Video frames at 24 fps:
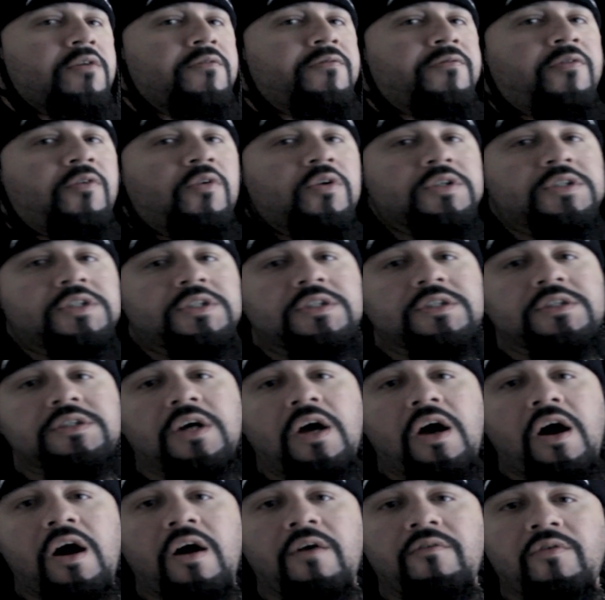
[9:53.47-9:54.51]
enforcers
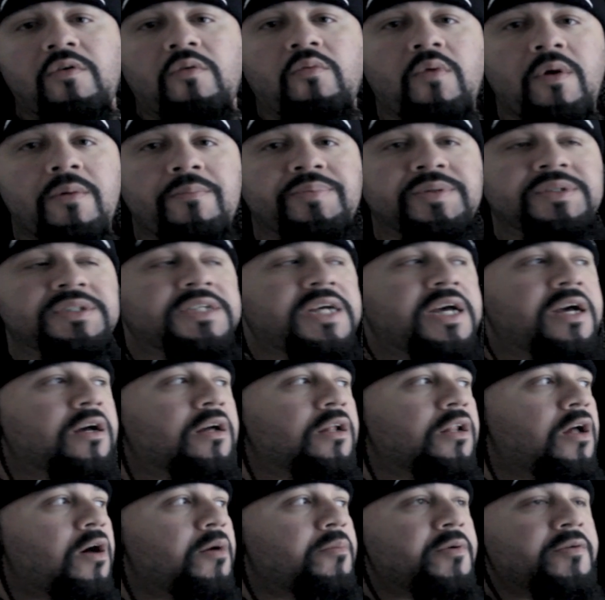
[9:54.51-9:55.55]
of a 1%
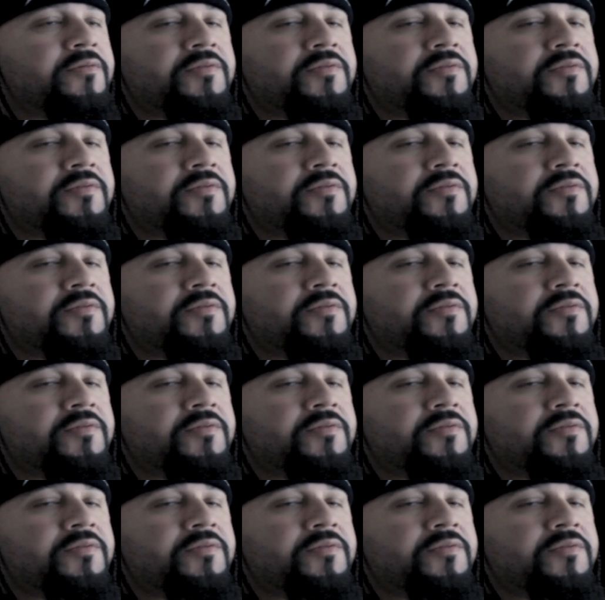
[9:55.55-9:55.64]
club.